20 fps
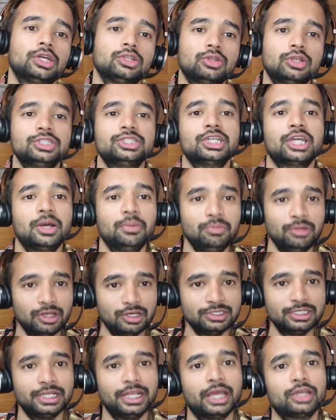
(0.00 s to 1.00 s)
technology come
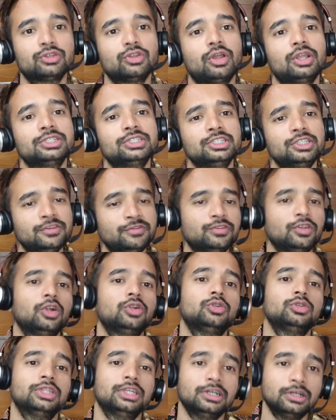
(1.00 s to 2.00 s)
learn the technologies if
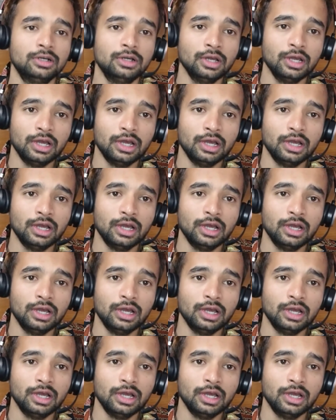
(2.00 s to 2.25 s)
not to the